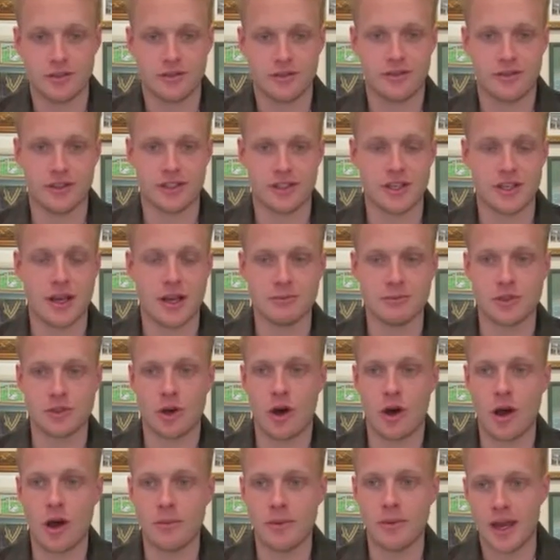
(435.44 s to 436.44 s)
for some
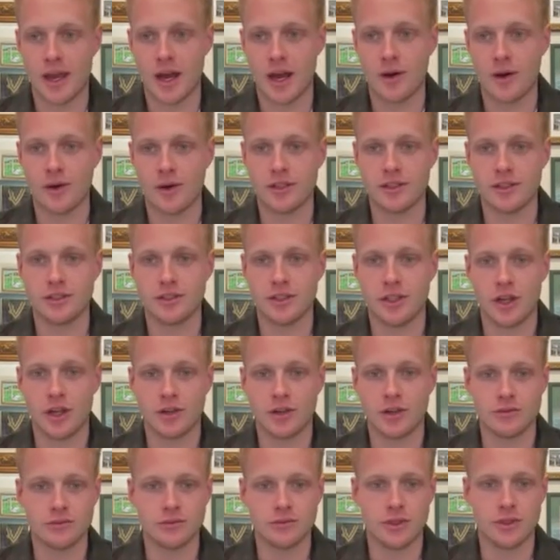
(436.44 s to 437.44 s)
time now.
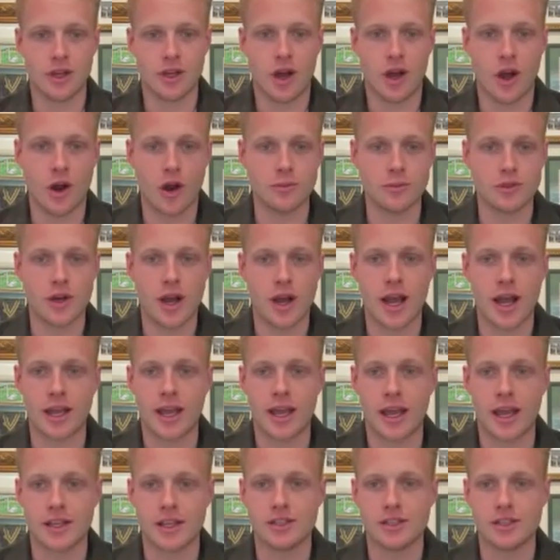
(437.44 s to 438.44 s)
And, with the home track
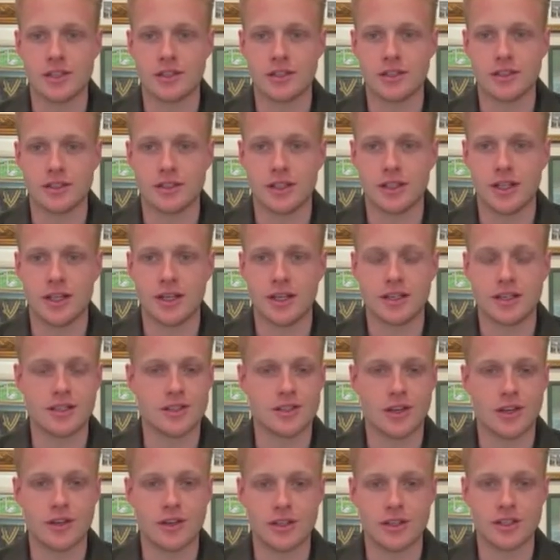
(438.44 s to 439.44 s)
edge,
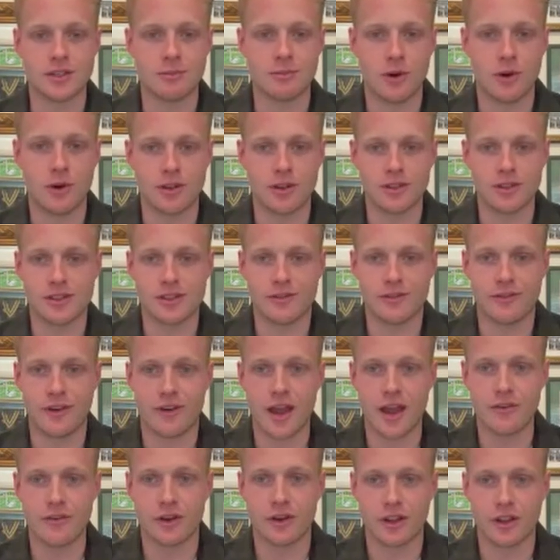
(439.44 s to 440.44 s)
he's earned his spot as the
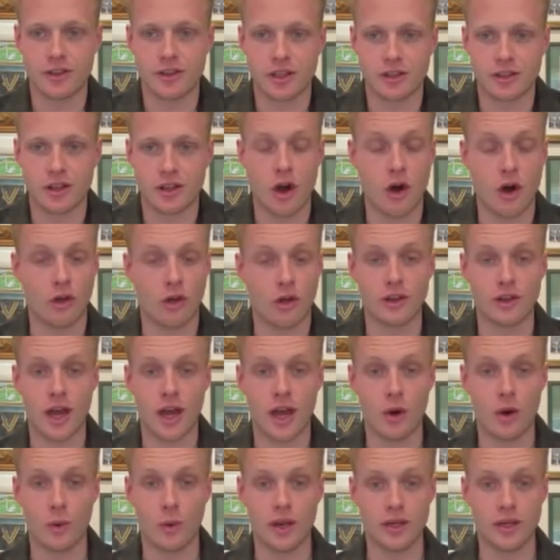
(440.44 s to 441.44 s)
favourite. I think the
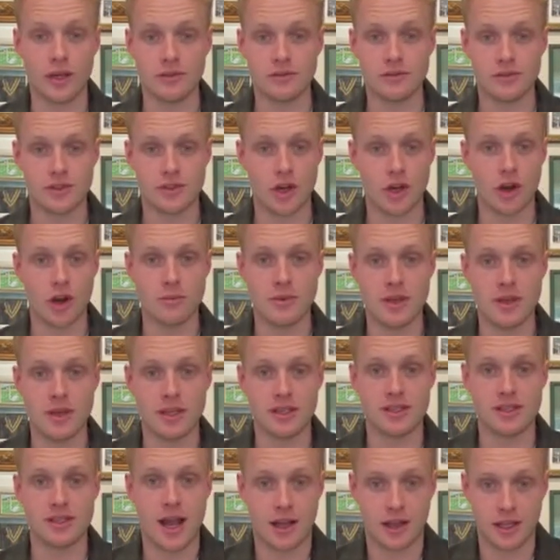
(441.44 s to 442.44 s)
Hollandale win showed me
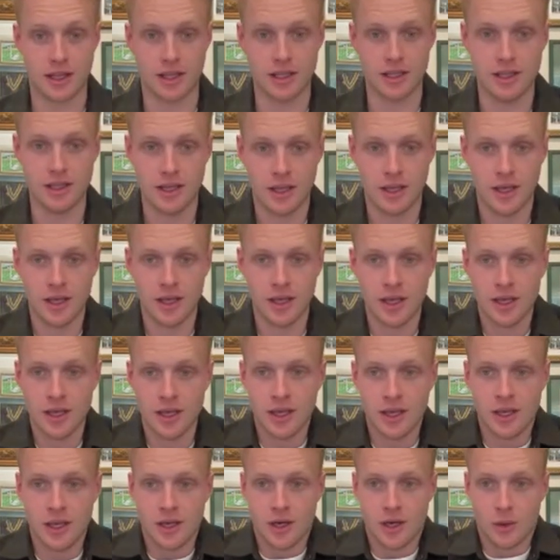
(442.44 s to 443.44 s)
exactly
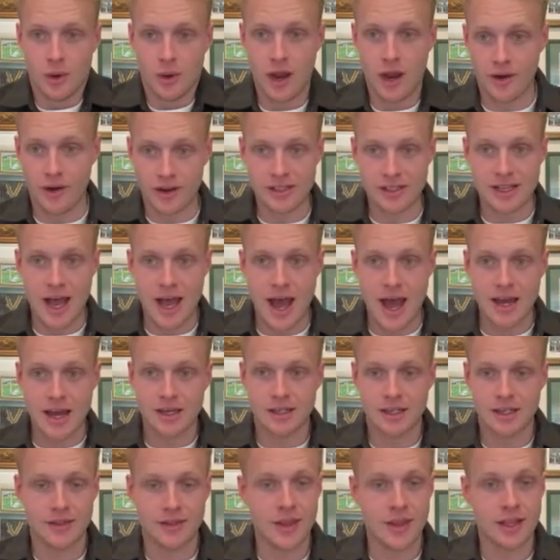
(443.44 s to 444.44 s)
where he's
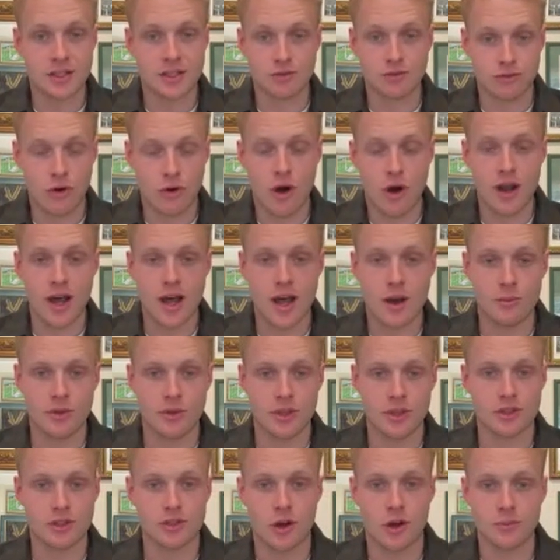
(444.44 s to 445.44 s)
at, and that's right up
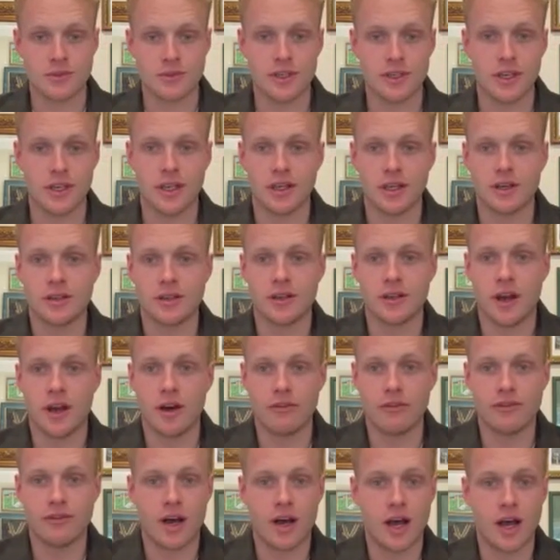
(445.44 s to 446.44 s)
with the top tier
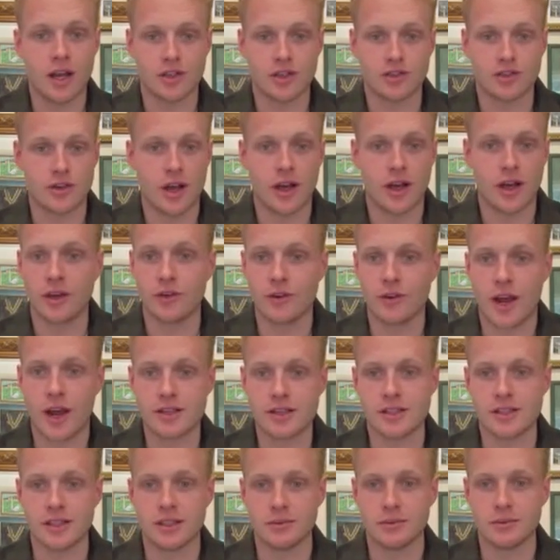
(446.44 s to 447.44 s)
of Australian
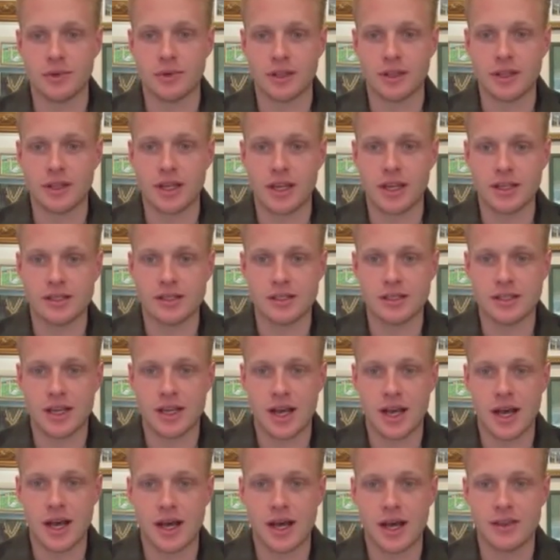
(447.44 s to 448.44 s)
racing. But there's
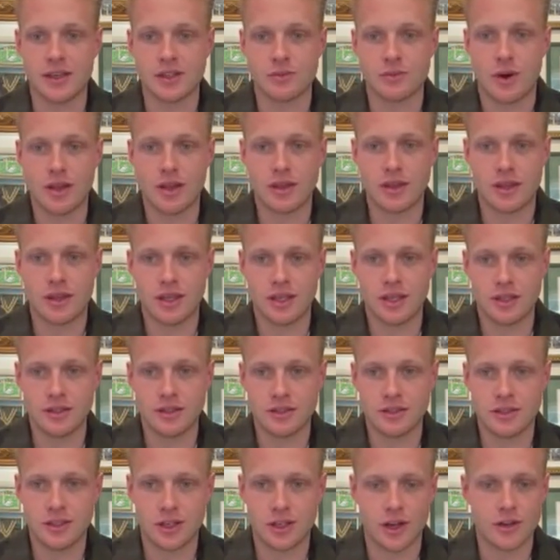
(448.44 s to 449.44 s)
one
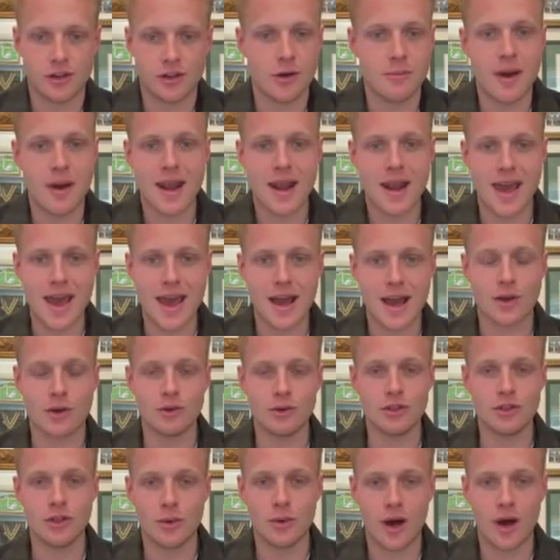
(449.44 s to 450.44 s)
thing, no matter how
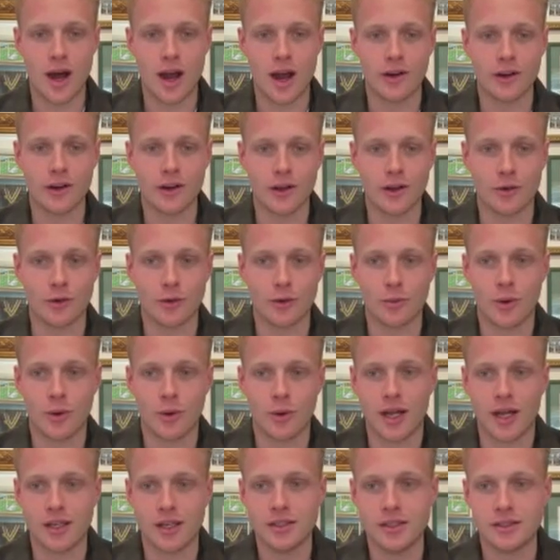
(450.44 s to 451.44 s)
good you are in a Group
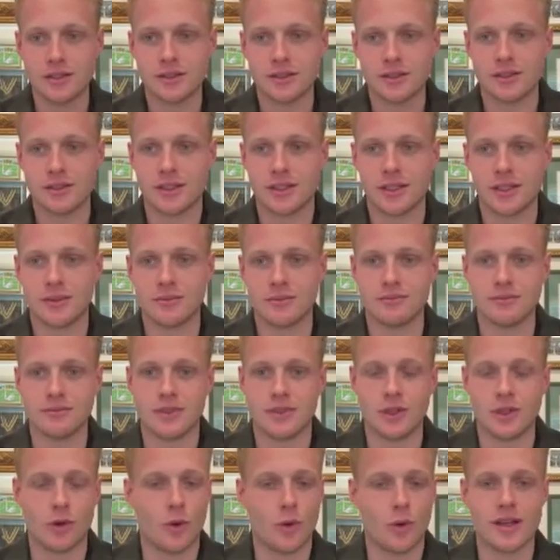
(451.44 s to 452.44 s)
1,
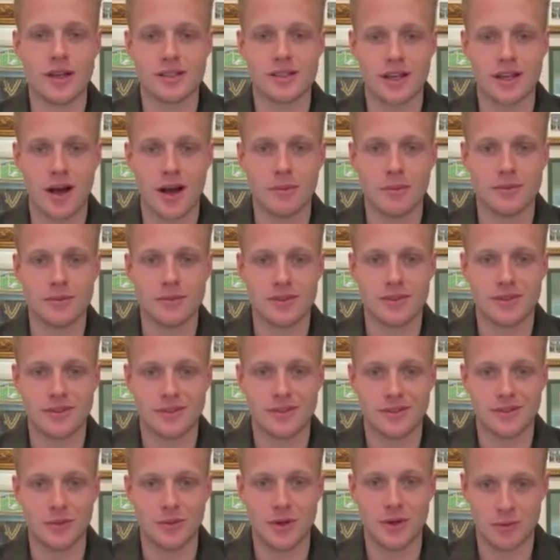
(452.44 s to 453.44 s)
it always
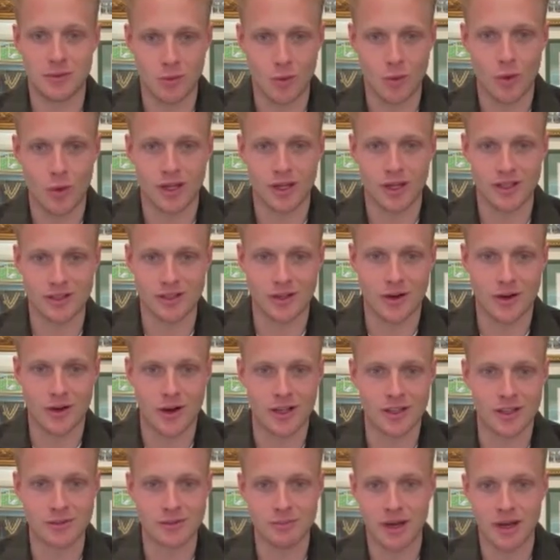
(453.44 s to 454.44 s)
comes with warning
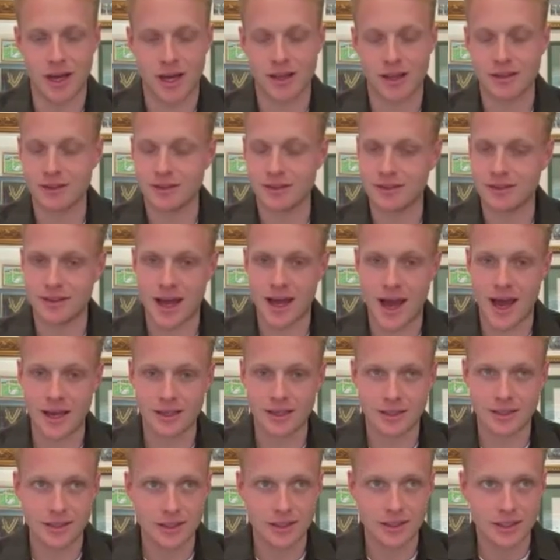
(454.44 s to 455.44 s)
signs. But
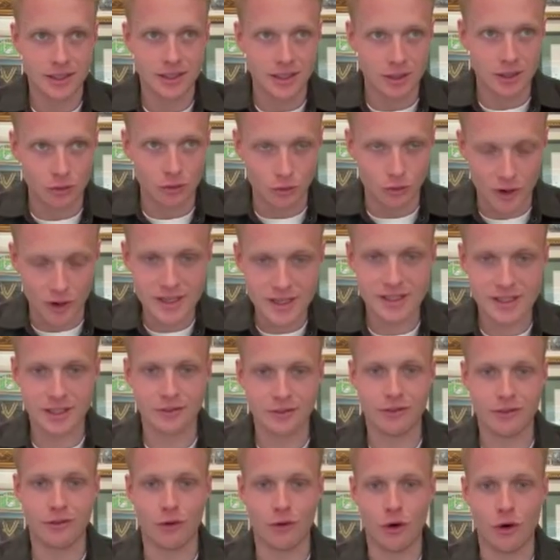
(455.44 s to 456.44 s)
that
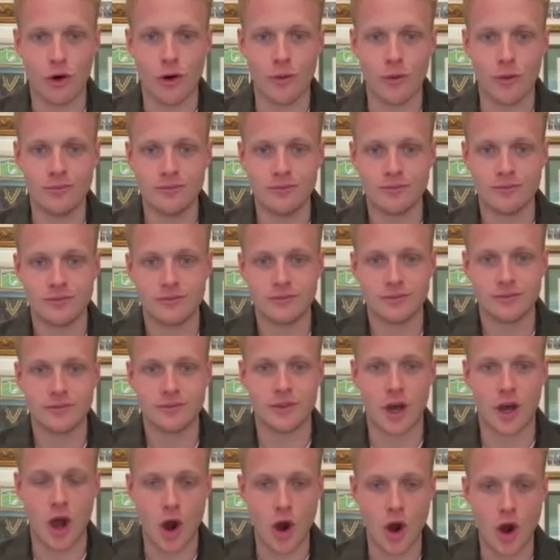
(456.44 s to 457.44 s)
recent form,
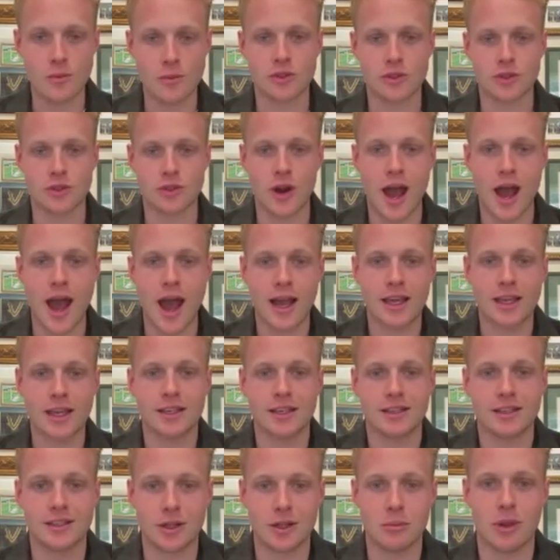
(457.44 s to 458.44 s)
the home track,
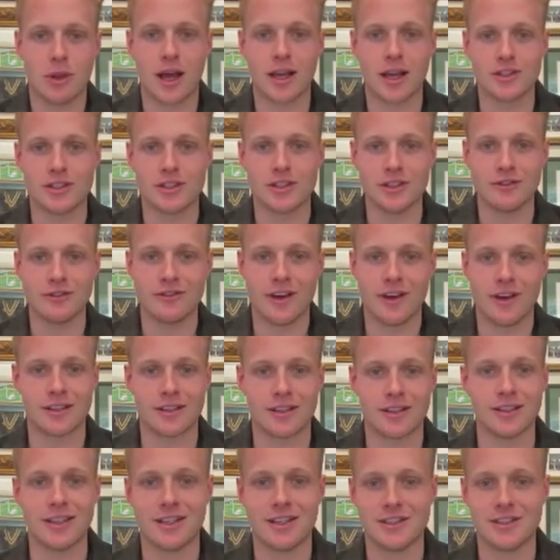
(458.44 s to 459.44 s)
and the Blake Shinn
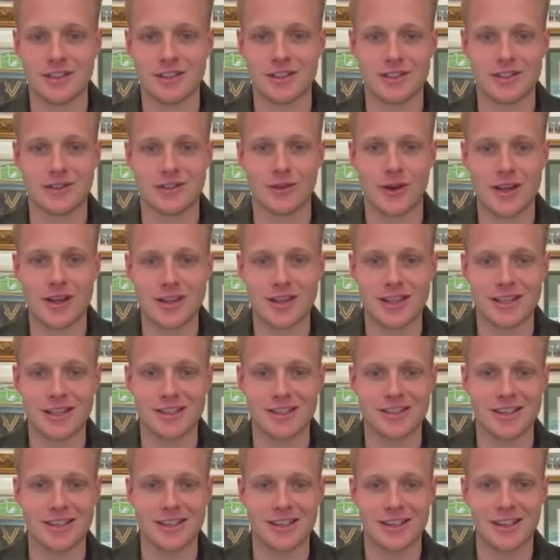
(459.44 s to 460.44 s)
factor, they're just three
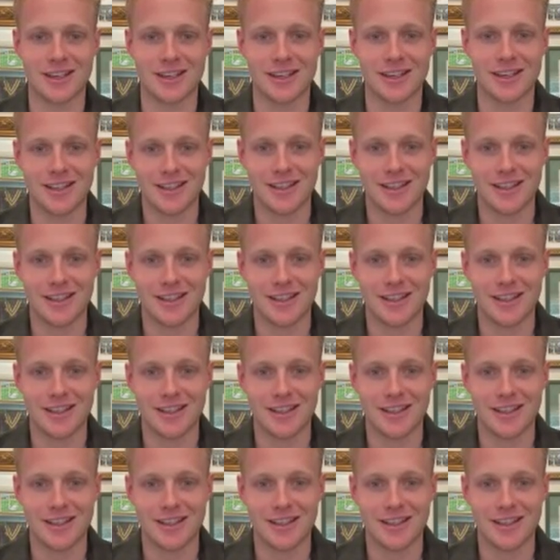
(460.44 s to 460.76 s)
things that are